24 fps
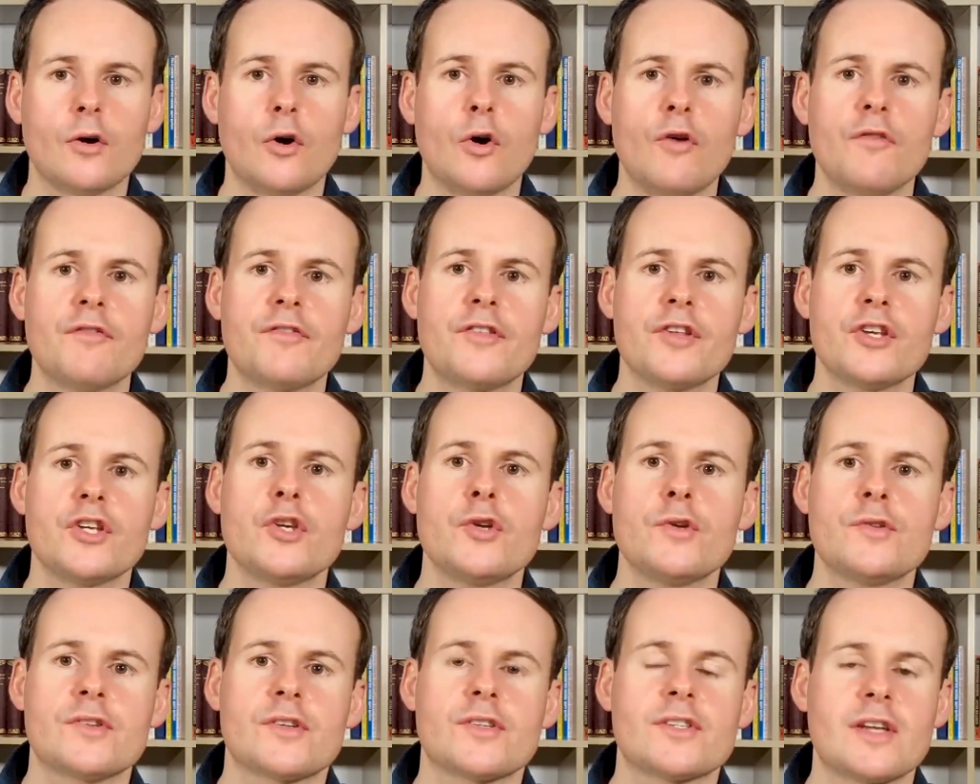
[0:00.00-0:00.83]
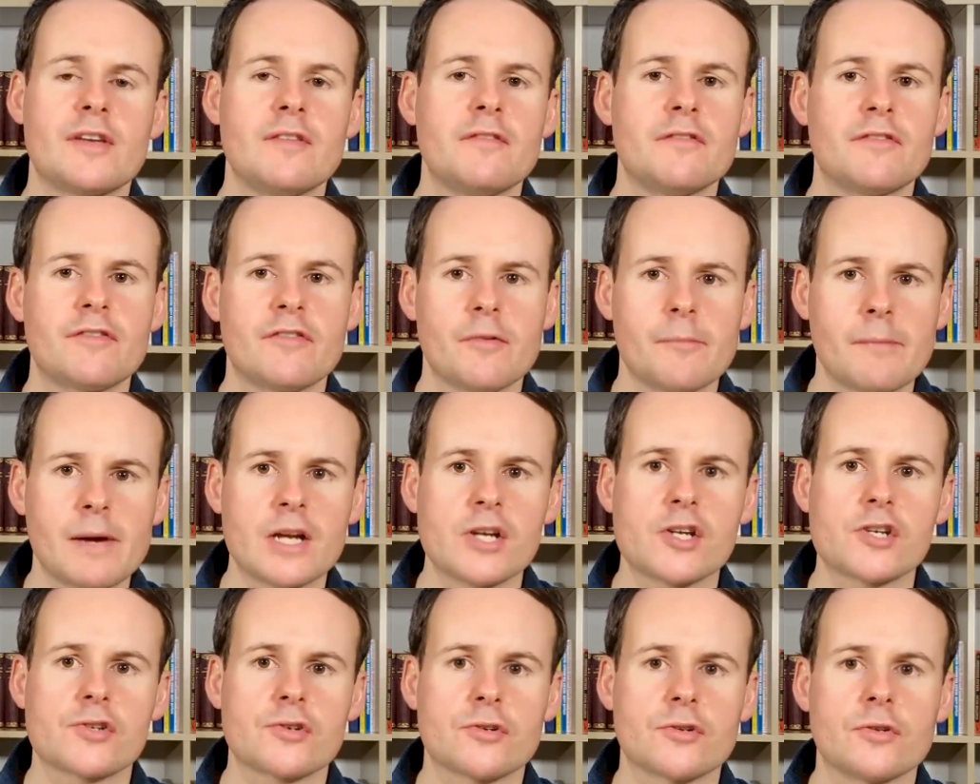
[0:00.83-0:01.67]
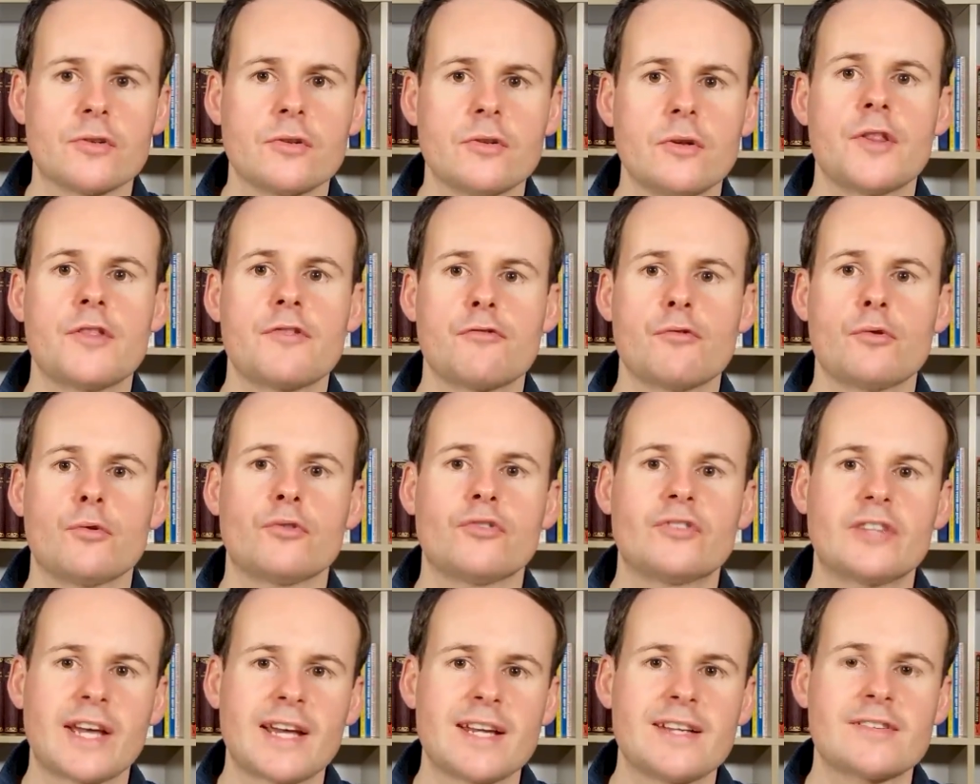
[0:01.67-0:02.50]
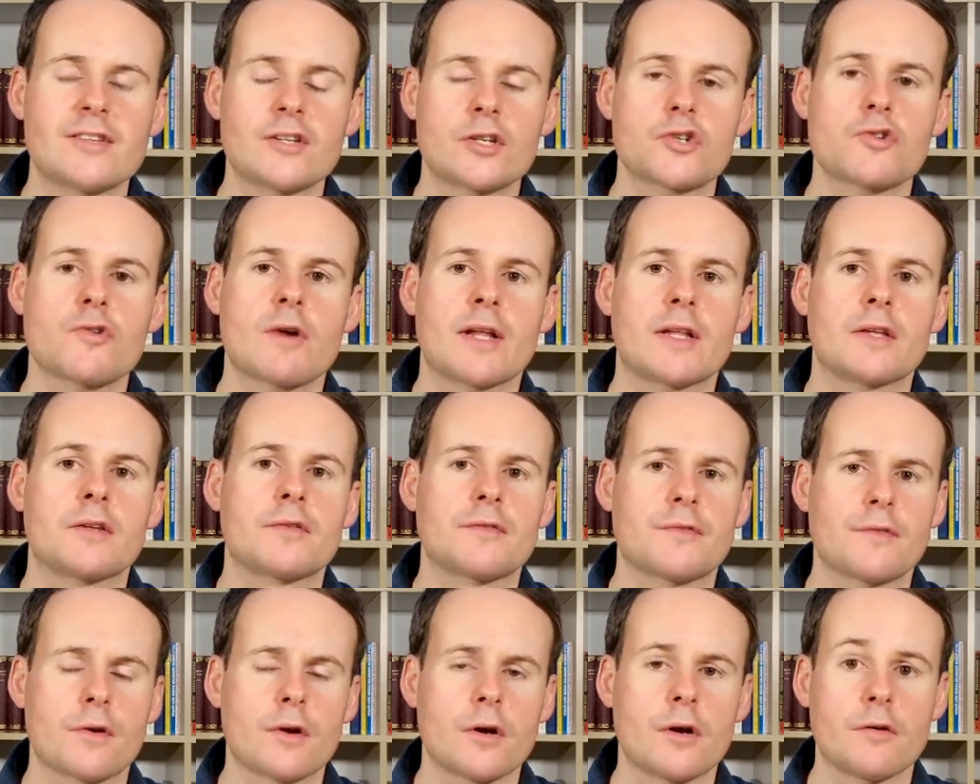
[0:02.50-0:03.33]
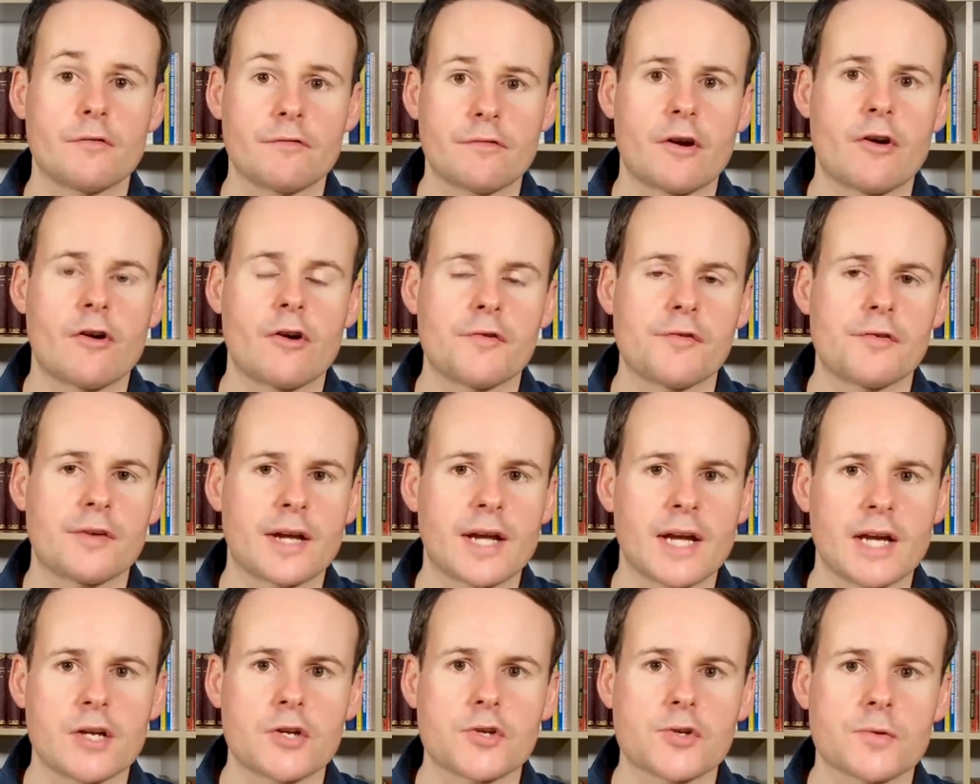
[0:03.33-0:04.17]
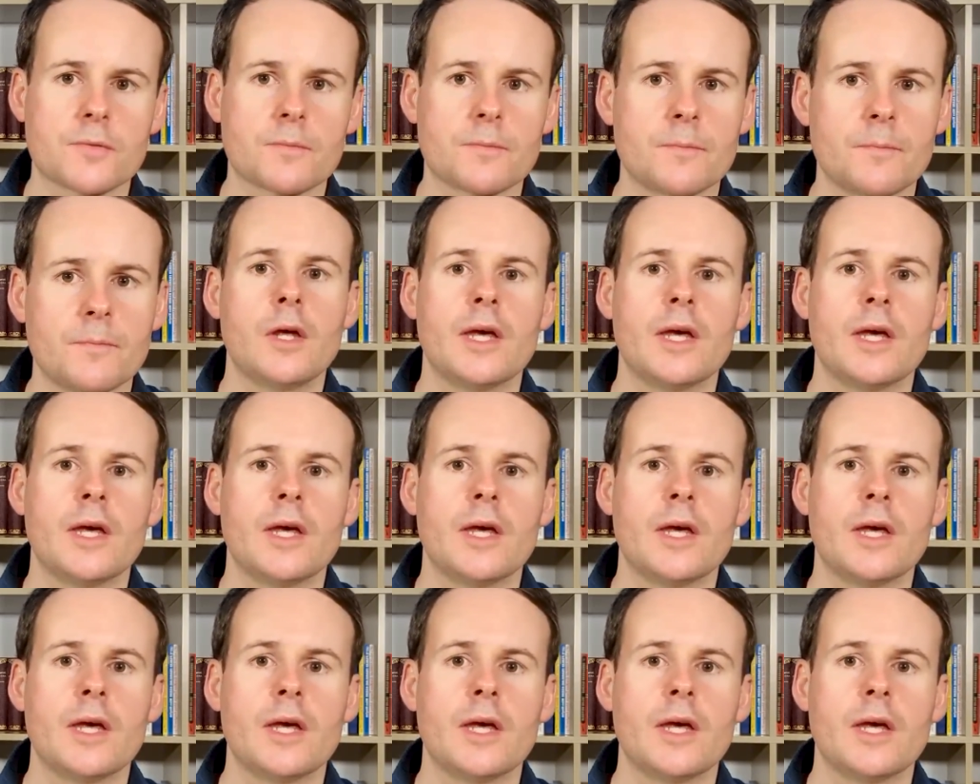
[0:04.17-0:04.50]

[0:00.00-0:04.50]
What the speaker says: of the user's information through data transfer and verification.